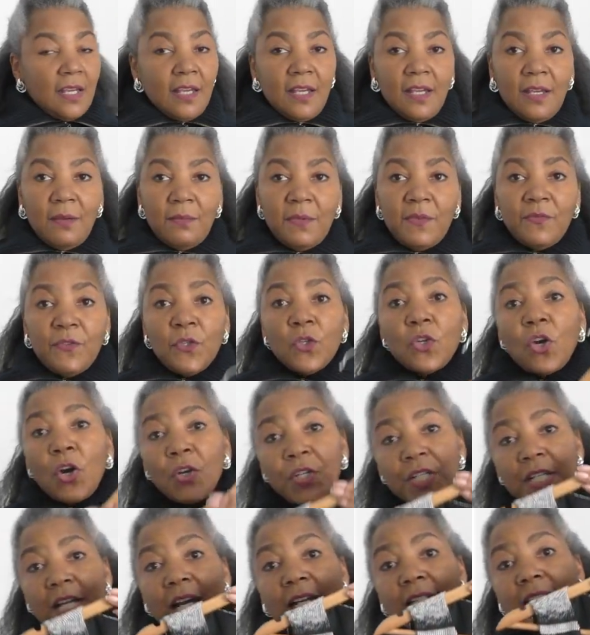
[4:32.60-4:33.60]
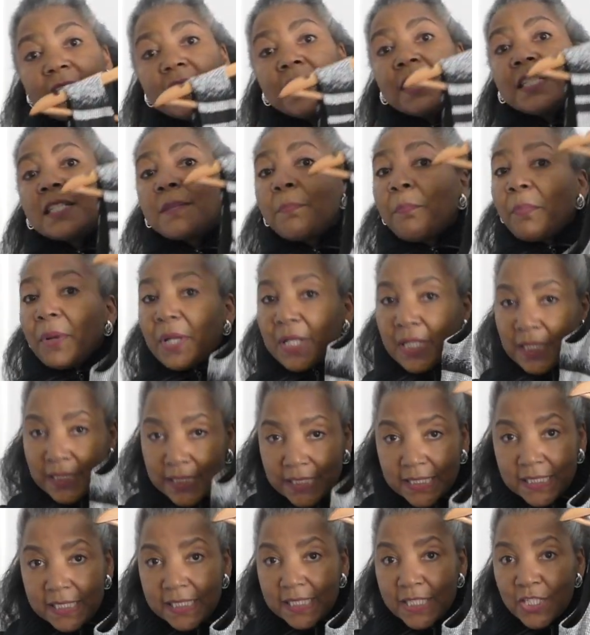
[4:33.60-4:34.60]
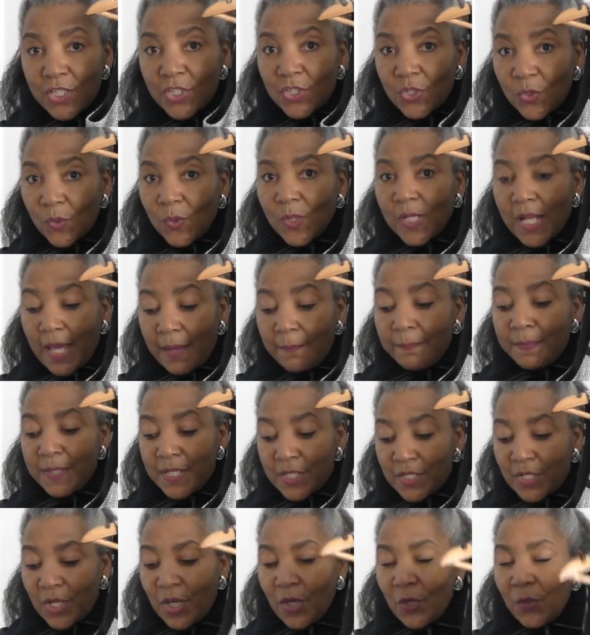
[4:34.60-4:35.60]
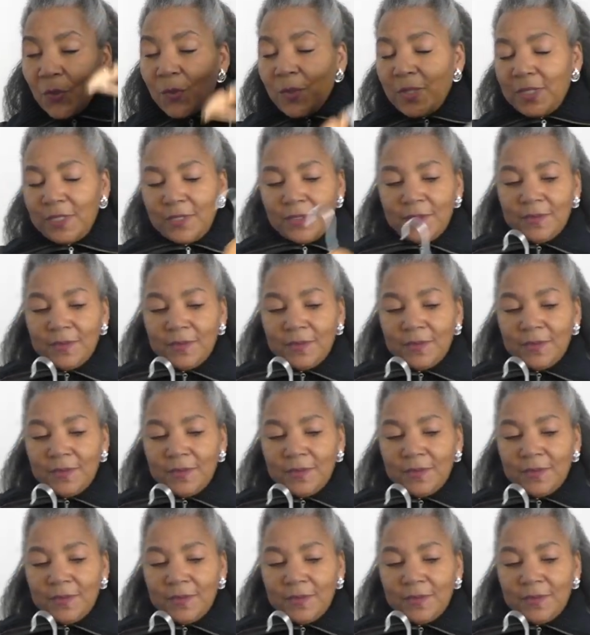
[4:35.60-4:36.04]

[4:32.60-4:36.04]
If you've got any ideas, please do let me know.